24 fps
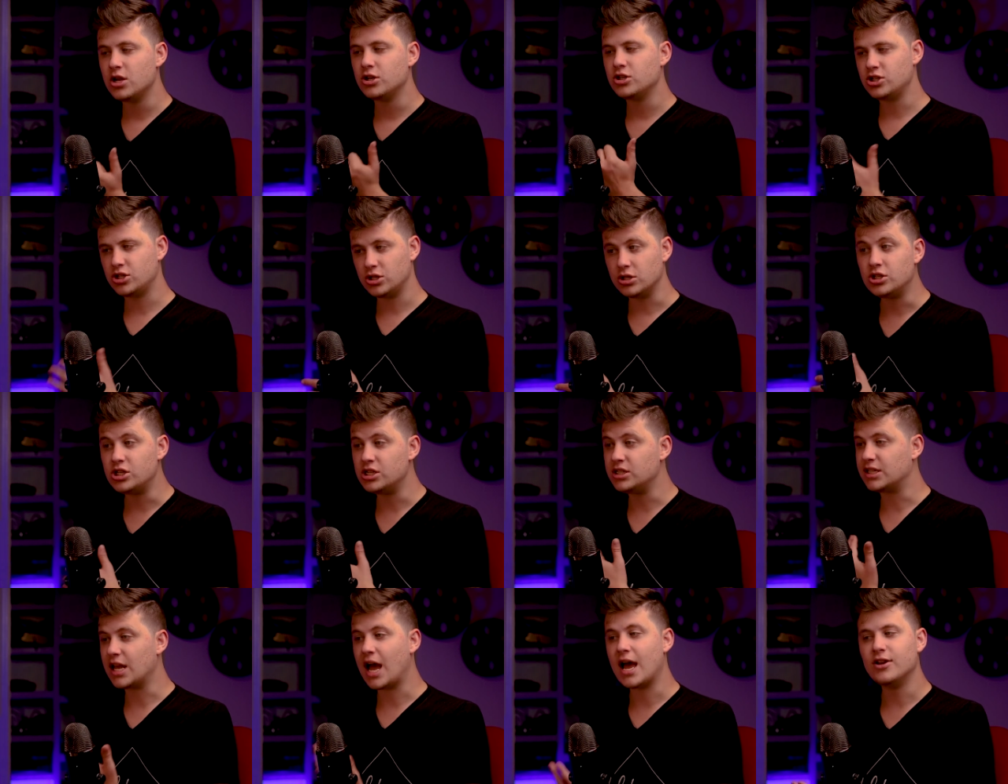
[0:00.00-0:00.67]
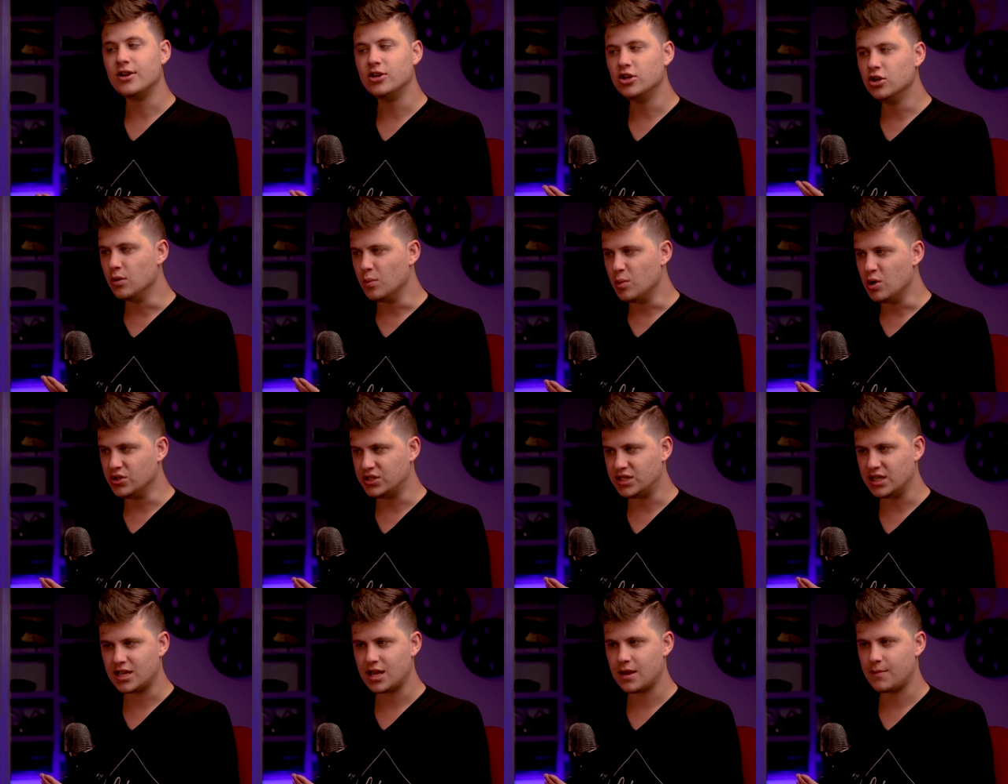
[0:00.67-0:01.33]
She, she's got new
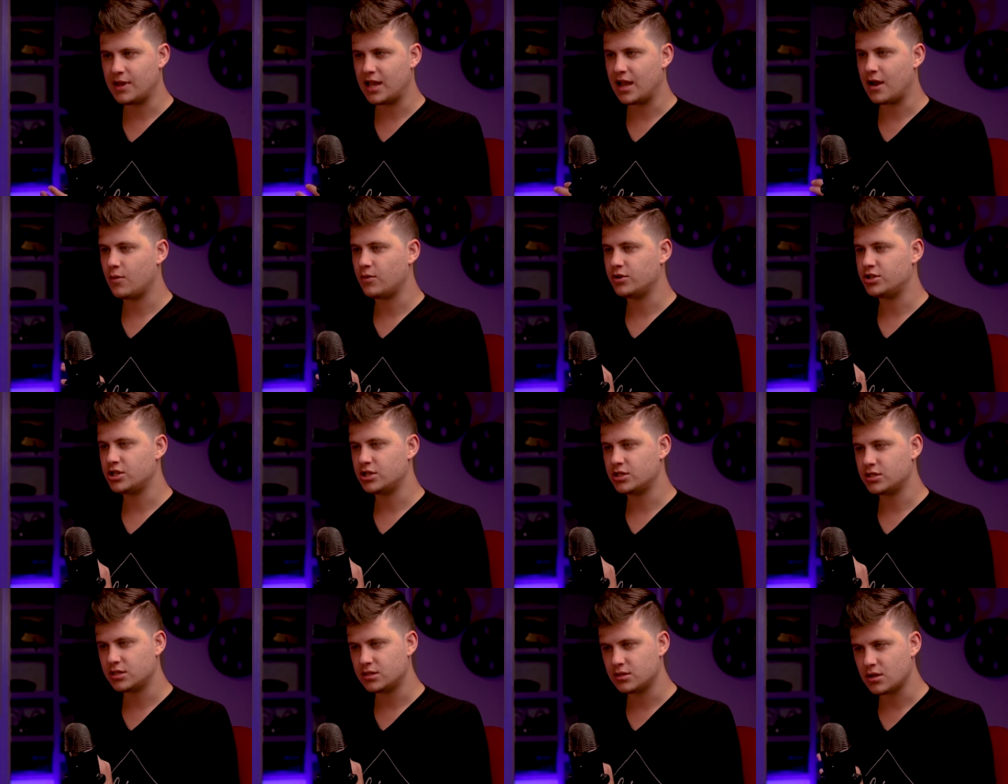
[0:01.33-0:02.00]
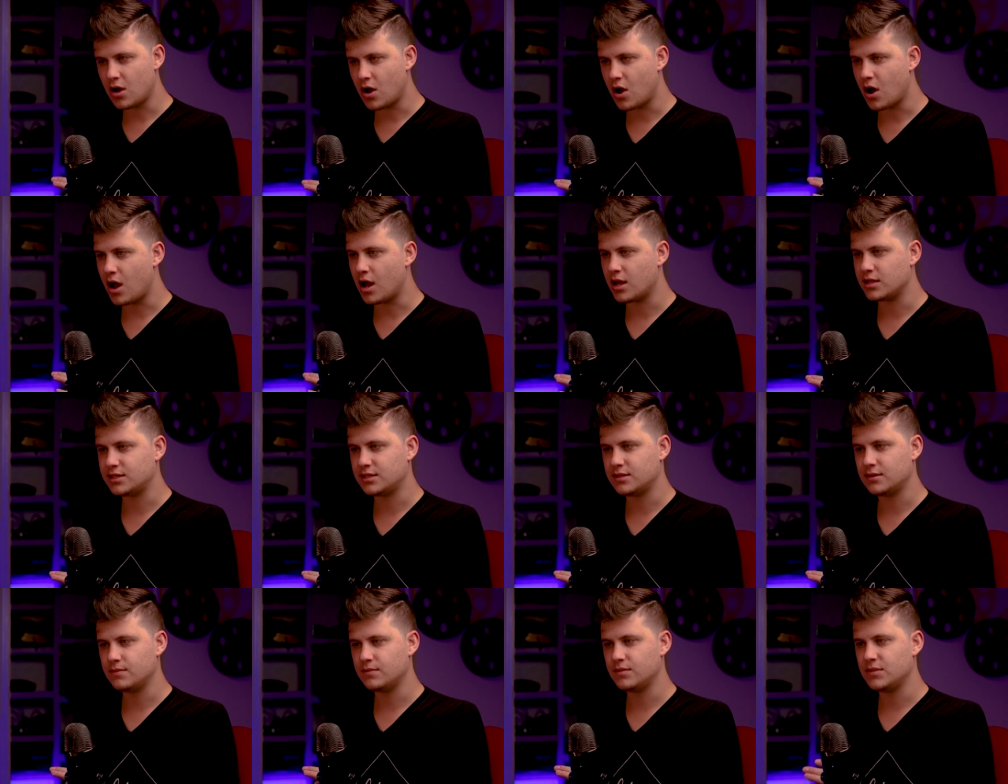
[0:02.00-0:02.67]
music coming out, which is
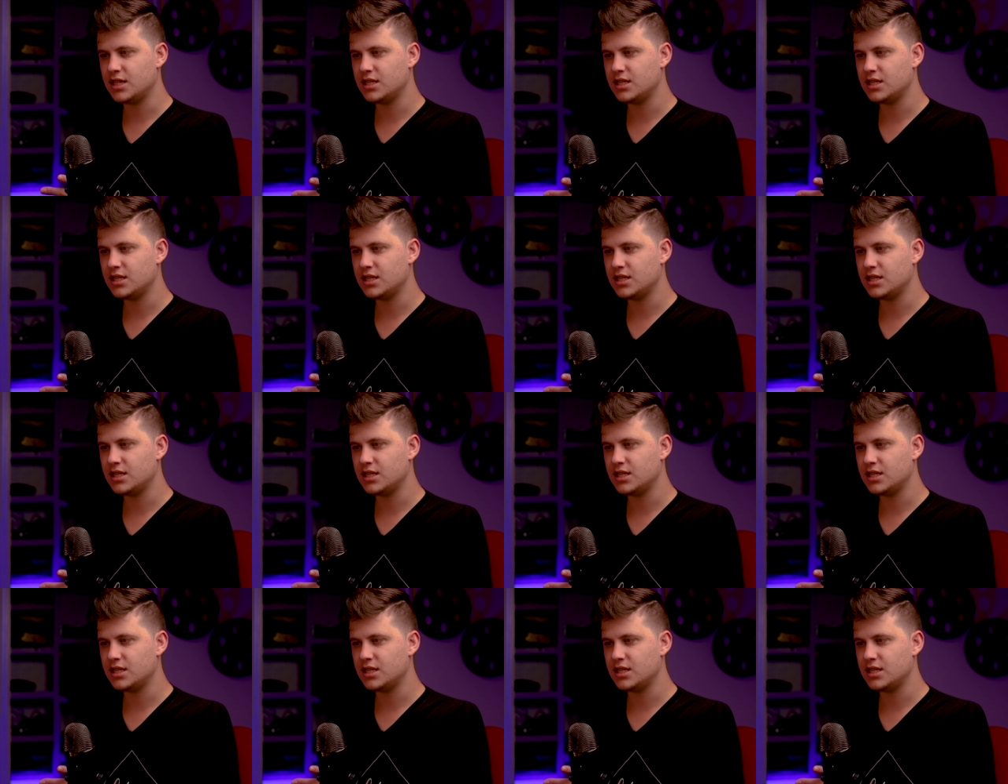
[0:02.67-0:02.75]
awesome.